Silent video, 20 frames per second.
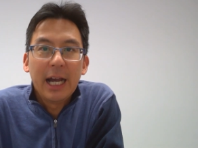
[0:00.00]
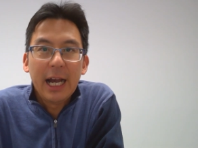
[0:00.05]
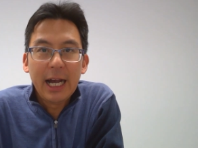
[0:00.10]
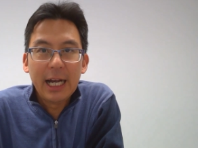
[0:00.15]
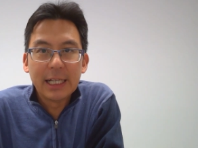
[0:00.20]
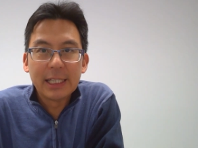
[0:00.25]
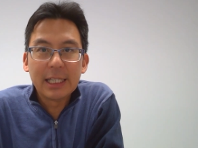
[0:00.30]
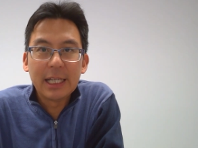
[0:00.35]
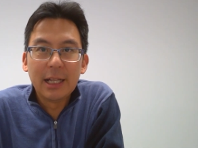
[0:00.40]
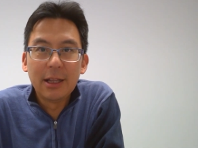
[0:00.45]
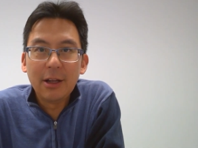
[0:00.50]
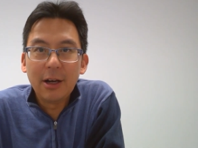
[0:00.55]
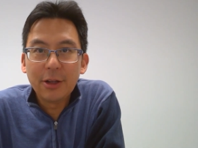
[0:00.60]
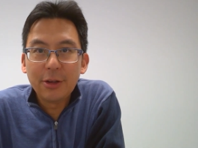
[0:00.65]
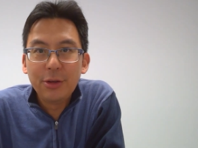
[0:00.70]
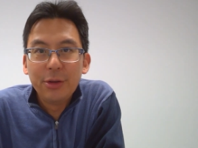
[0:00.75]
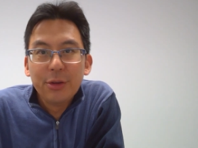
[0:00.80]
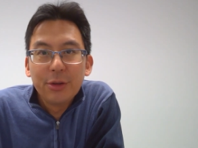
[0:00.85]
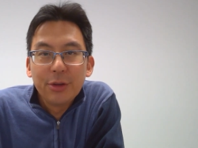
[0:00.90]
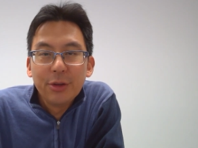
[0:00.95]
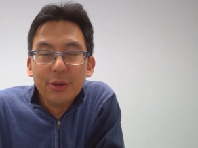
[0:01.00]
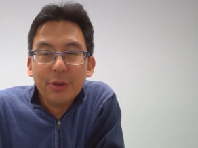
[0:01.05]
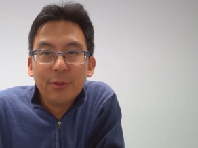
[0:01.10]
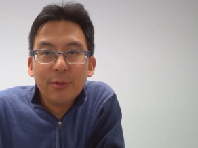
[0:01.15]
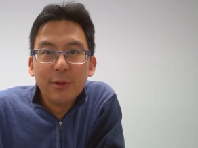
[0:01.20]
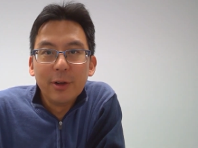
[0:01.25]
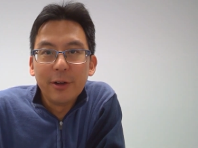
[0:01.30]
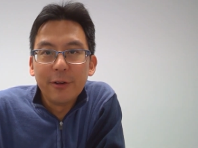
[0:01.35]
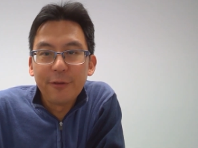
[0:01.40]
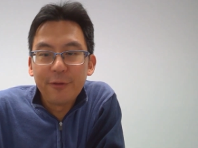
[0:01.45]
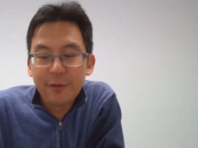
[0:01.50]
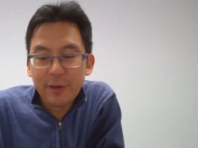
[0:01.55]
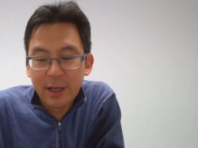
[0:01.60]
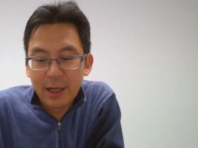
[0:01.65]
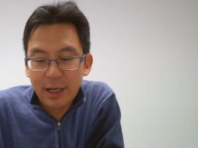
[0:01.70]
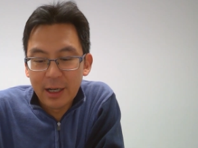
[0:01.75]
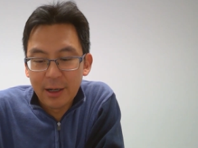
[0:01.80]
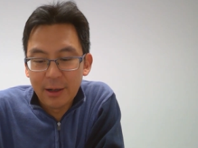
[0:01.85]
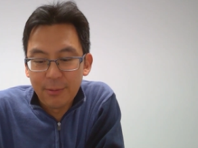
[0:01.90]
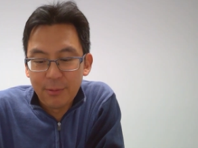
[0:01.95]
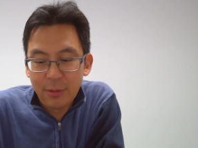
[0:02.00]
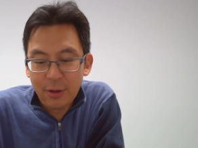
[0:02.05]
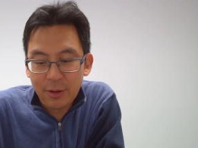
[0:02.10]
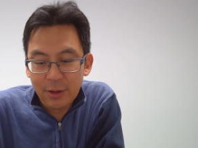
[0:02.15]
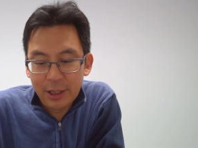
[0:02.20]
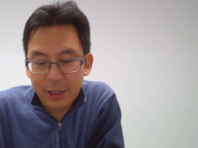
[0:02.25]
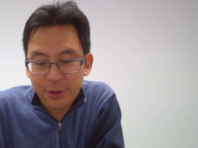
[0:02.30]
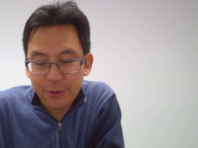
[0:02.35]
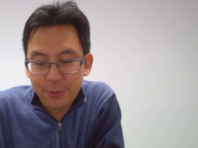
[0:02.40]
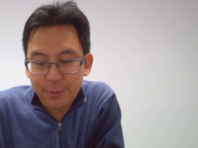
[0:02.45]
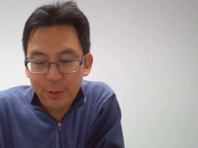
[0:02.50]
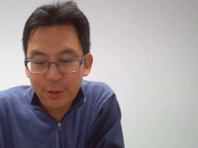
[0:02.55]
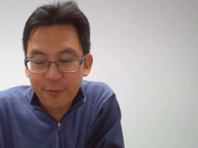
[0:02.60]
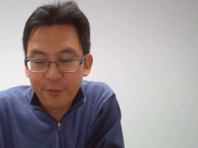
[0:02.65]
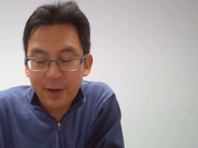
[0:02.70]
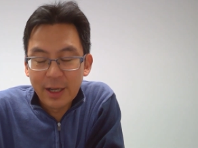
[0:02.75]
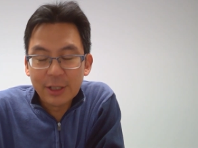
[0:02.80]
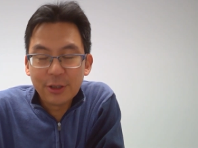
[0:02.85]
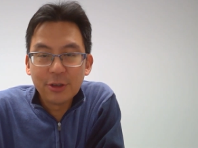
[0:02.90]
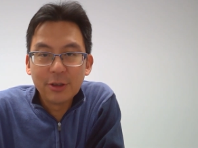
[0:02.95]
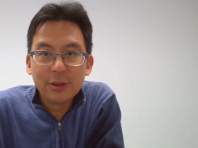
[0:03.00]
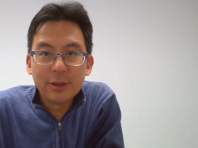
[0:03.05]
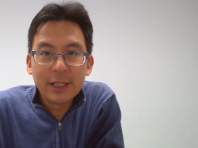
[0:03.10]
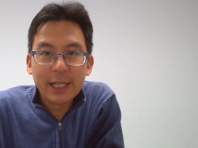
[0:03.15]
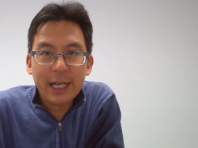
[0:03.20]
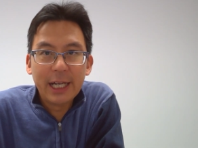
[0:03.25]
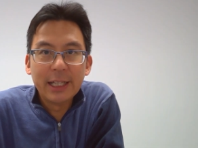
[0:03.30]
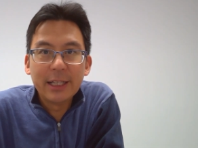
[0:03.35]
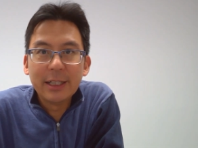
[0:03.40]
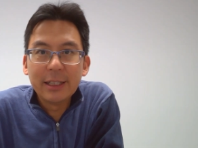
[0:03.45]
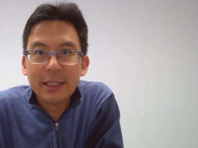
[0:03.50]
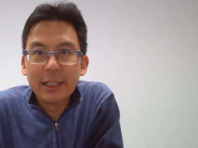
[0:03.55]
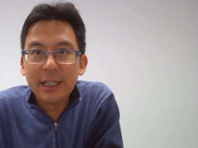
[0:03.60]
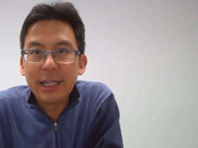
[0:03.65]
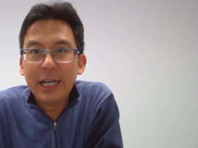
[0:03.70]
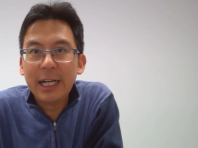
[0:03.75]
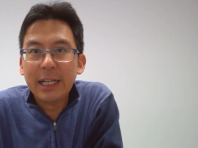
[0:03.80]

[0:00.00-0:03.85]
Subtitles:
has a lot to do with Mortgage Professional Canada